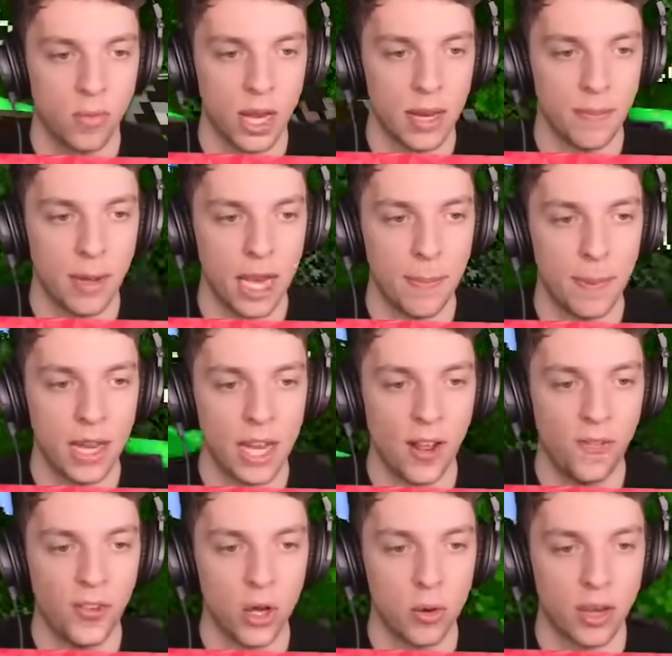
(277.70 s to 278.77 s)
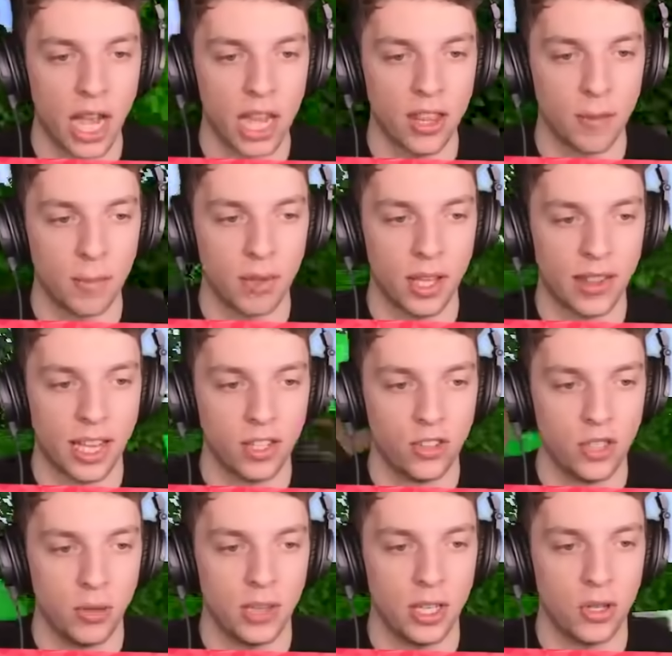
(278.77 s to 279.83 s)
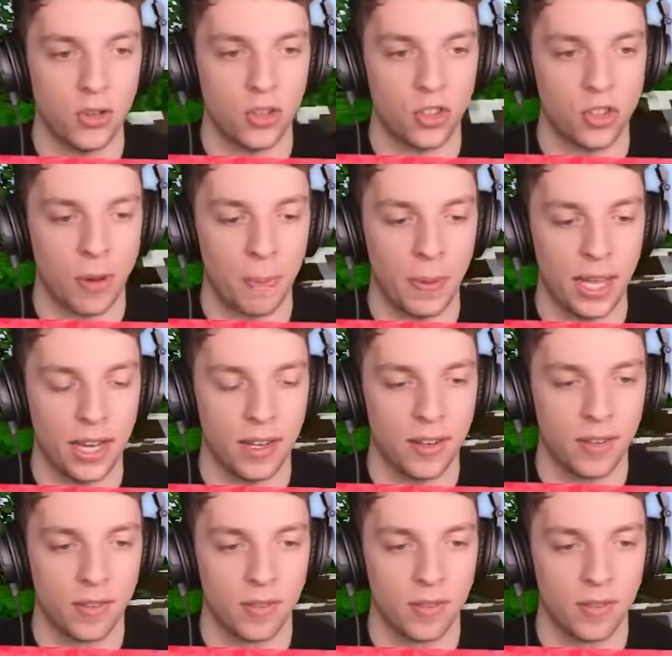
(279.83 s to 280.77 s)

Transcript: Wait, maybe if you, you get them attached to you and then you just jump in.